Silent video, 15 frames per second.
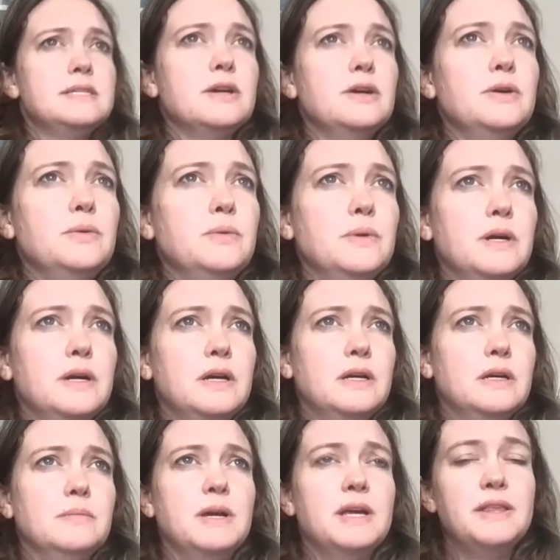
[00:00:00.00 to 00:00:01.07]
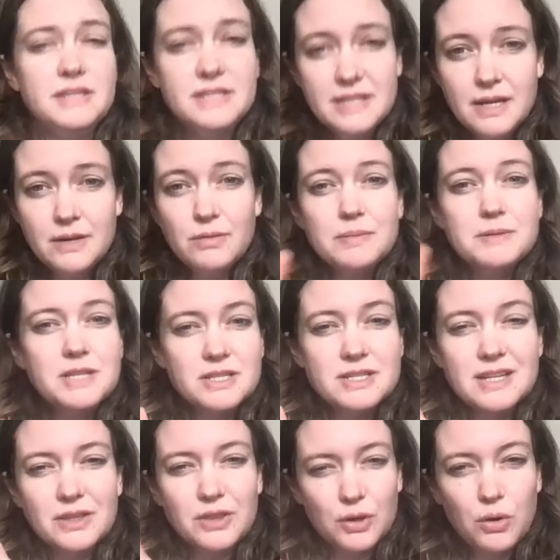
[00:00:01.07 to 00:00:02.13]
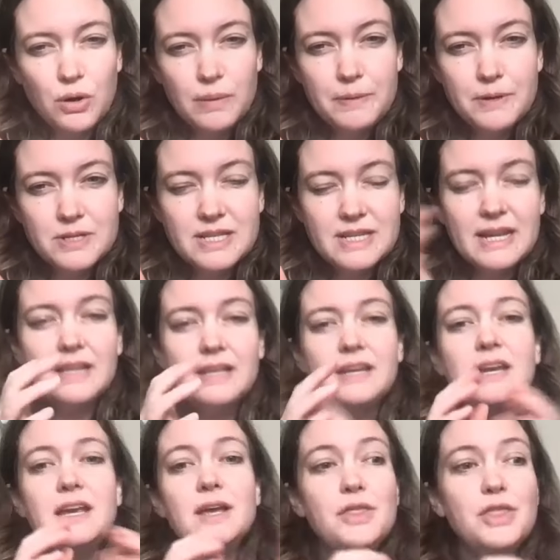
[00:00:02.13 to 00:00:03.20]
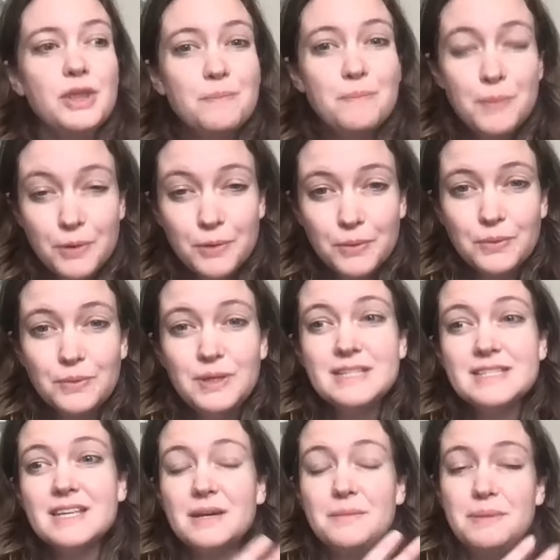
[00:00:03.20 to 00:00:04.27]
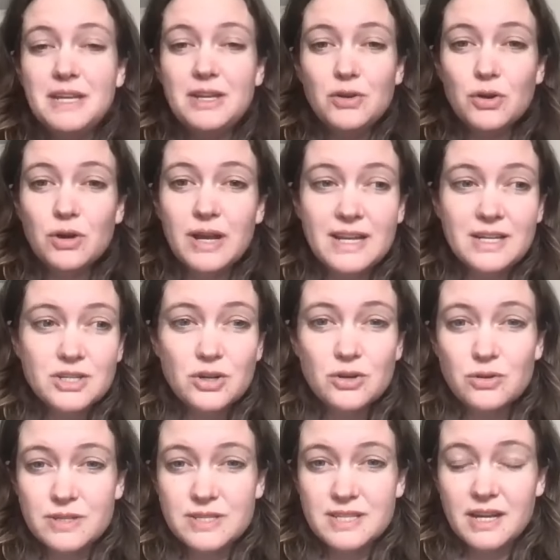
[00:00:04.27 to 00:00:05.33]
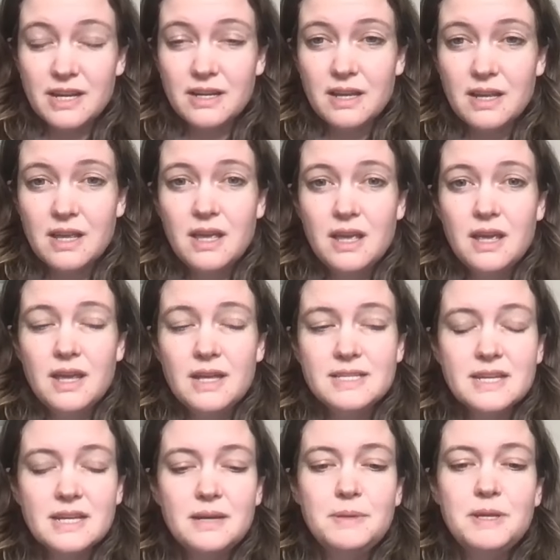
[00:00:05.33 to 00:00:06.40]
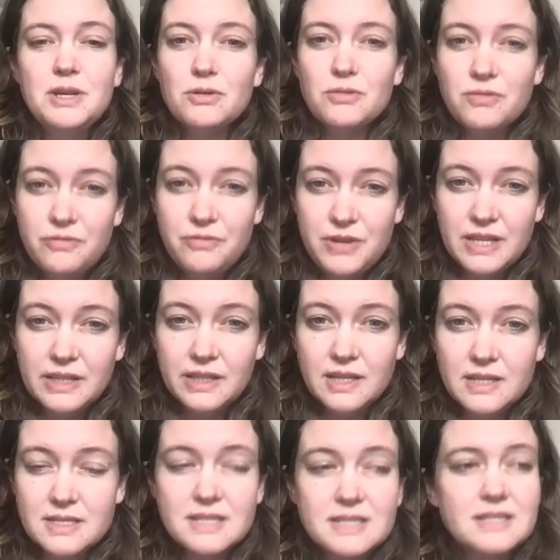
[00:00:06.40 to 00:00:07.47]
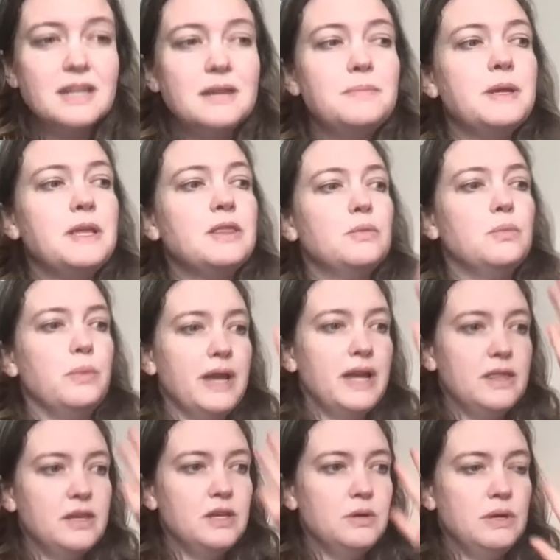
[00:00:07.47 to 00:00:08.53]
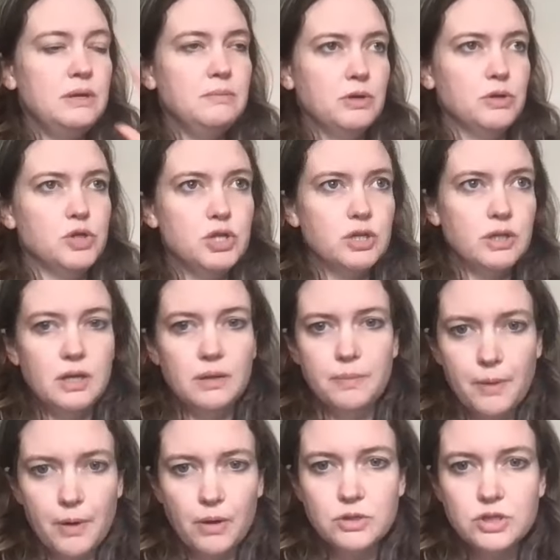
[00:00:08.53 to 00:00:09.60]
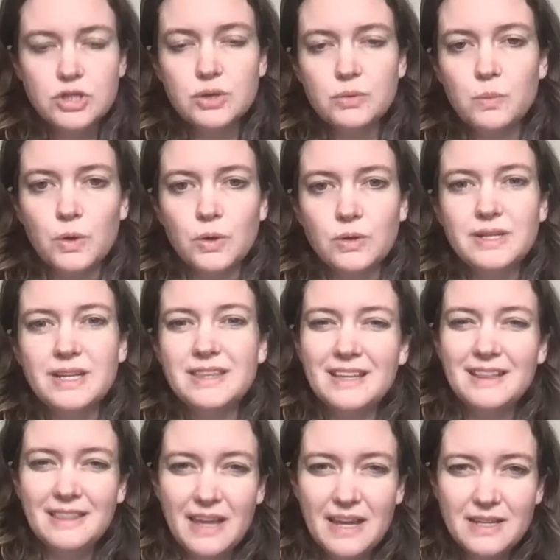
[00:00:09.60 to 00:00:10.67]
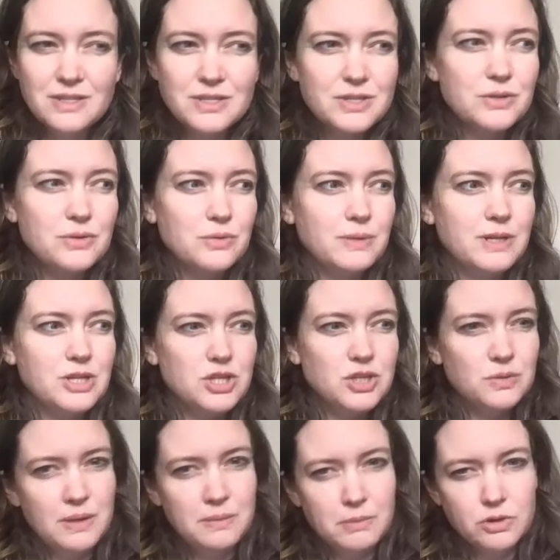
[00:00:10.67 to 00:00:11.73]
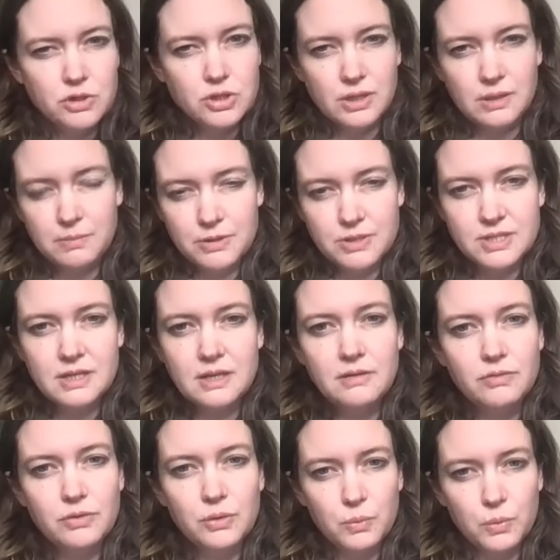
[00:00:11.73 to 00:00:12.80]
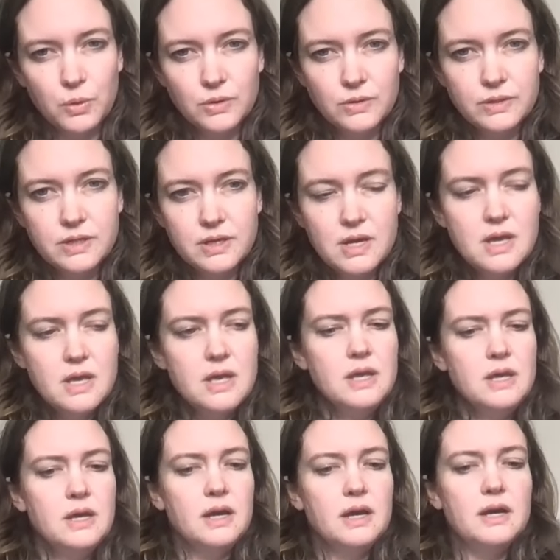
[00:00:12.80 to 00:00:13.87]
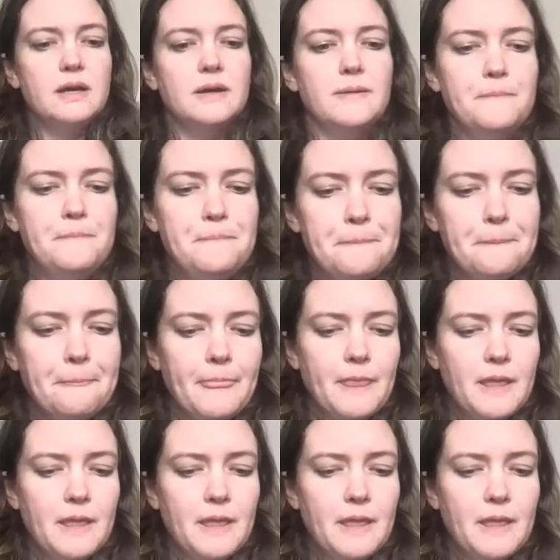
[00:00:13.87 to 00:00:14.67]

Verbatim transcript: so um, the sun represents like the core personality. The moon is going to be your internal side. It's going to be your feelings. It's going to be the way that you emotionally approach the world and the lens through which you emotionally perceive the world. Um,